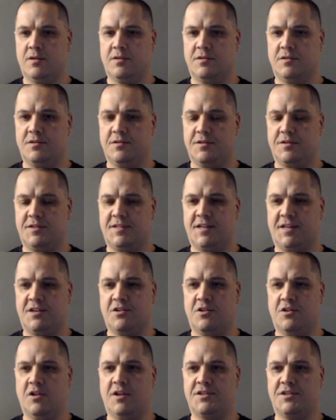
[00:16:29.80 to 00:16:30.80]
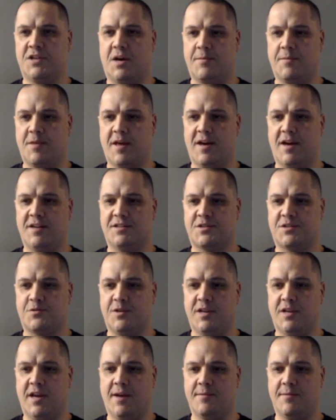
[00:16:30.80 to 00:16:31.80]
Well, the sickle on top of that is 3
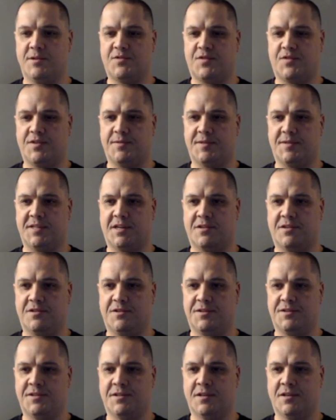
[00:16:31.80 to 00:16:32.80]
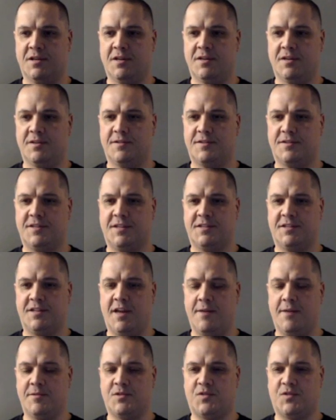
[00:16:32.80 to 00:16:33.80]
damage for the sickles. 6
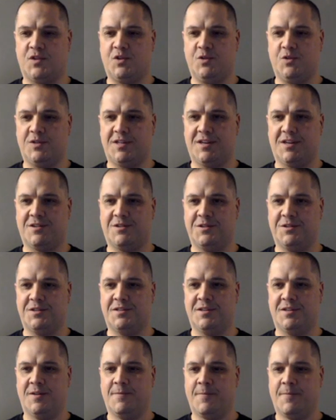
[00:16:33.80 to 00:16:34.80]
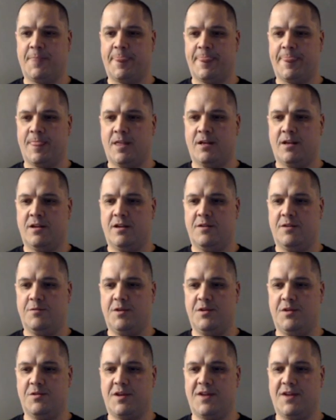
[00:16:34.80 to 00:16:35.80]
damage for 2 sickles. And we
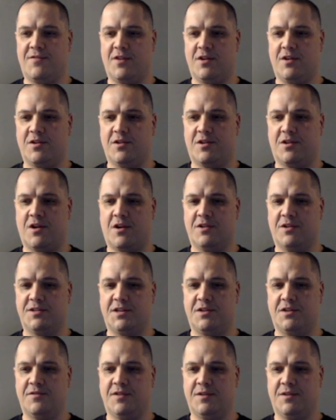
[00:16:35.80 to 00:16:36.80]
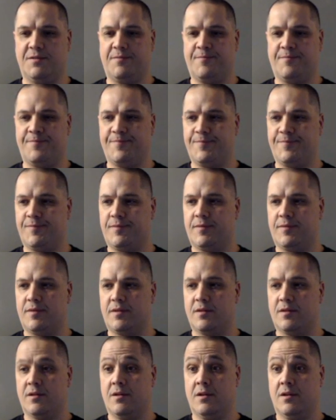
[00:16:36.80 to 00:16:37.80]
don't get very good cards out of it.
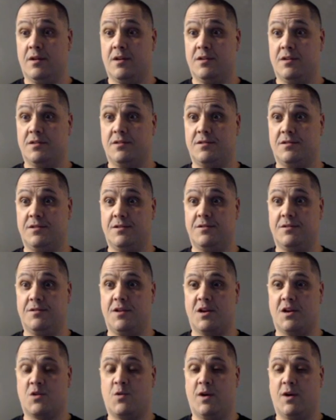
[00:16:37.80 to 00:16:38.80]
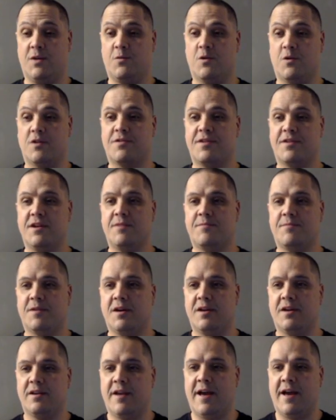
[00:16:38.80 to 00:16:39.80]
So not quite worth it,
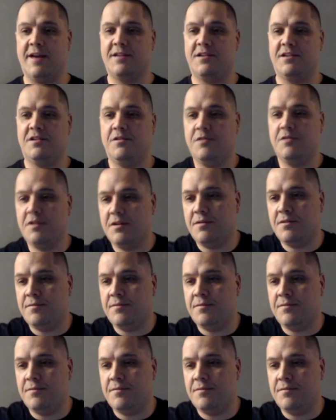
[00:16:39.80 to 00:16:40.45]
but had to do it.